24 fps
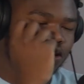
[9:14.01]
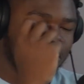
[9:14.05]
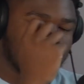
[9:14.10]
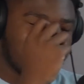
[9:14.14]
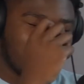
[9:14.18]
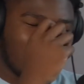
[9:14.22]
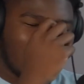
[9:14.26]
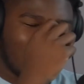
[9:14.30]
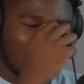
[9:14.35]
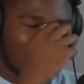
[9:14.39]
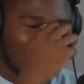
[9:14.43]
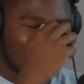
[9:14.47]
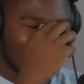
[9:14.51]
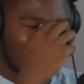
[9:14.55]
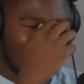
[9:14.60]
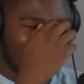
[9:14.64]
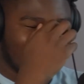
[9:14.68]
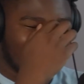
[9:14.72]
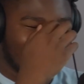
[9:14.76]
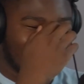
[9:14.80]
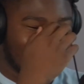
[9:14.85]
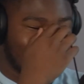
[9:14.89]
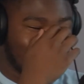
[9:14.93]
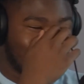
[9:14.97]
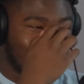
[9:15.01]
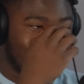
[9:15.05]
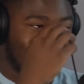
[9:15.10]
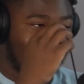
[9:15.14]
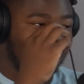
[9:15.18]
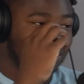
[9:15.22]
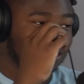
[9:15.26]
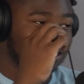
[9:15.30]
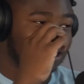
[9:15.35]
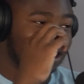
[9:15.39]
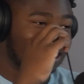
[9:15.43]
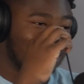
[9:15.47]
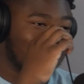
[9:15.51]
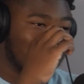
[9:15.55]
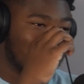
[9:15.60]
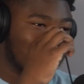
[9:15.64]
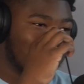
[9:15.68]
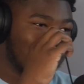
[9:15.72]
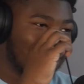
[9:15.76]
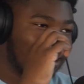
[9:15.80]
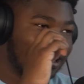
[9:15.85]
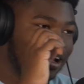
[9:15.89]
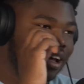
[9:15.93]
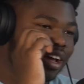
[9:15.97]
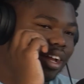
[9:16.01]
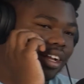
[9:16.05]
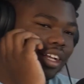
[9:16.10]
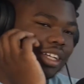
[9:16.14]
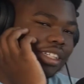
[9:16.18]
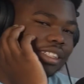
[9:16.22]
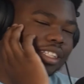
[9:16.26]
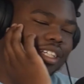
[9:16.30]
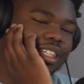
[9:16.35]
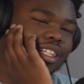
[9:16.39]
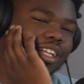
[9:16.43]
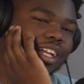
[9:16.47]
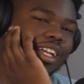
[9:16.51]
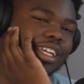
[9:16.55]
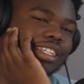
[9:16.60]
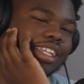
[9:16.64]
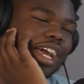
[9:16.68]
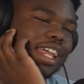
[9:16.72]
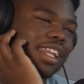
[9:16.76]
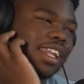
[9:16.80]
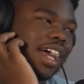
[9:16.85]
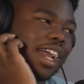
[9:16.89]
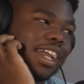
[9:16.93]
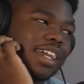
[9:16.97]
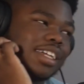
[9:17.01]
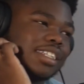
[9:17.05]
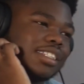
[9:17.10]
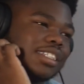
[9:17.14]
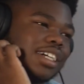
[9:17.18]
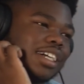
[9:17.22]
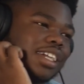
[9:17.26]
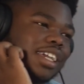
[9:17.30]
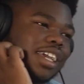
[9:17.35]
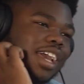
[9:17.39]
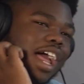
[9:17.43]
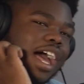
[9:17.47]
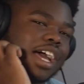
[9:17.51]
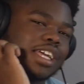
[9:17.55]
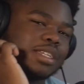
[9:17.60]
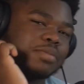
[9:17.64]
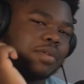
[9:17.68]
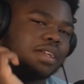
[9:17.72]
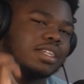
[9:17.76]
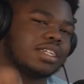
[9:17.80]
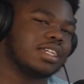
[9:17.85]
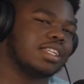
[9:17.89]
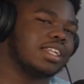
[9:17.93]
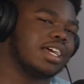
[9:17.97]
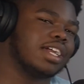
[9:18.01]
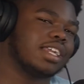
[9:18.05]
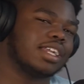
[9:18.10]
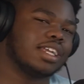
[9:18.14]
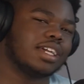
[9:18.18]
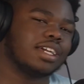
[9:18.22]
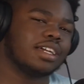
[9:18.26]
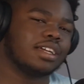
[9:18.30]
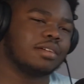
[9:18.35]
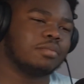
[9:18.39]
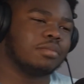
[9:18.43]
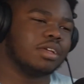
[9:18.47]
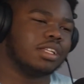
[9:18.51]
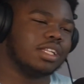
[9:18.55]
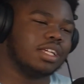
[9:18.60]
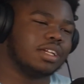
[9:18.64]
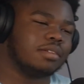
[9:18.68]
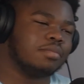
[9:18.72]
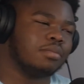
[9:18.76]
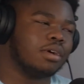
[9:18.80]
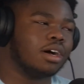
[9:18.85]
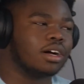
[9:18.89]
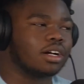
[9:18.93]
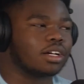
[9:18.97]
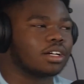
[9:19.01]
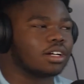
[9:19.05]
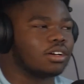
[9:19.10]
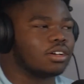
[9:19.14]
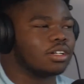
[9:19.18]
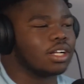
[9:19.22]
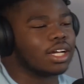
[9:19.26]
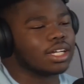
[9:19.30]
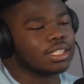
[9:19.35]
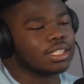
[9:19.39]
May hit that game when I was hurt. Cause I like Kentucky. I especially liked Malik Monk on that